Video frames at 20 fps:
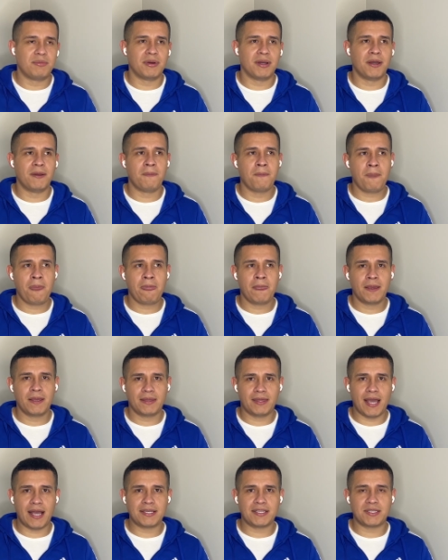But
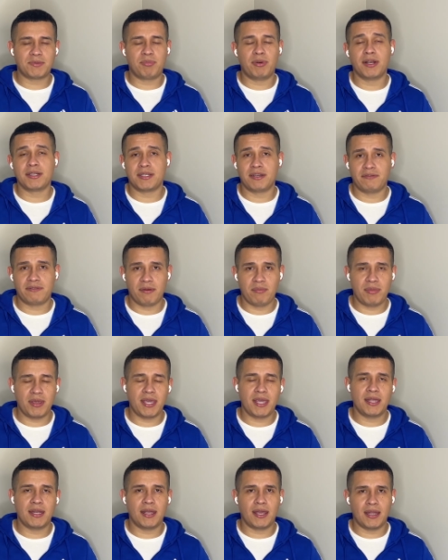that's just pressing for
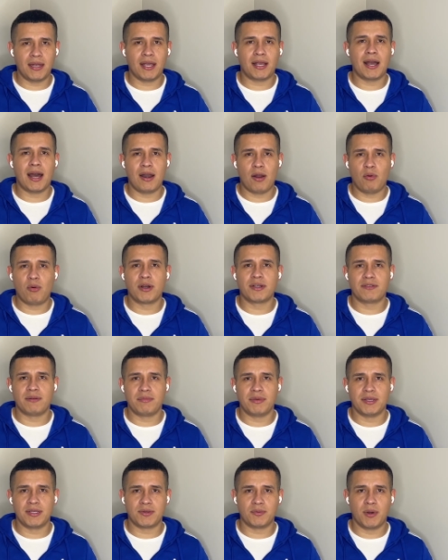me, and it, and it kind of works for
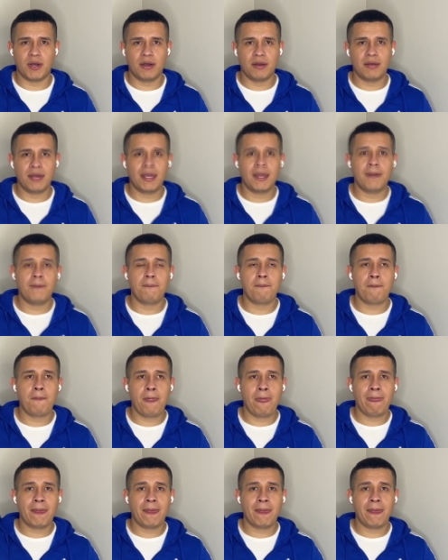me as well. And